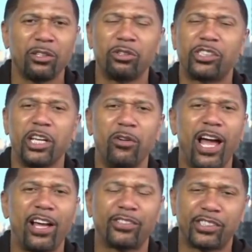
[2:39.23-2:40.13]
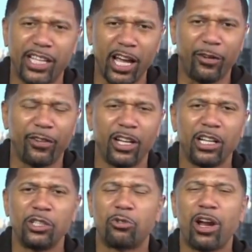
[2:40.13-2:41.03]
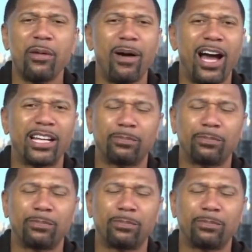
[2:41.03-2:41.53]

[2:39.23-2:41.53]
You still have Steph. Draymond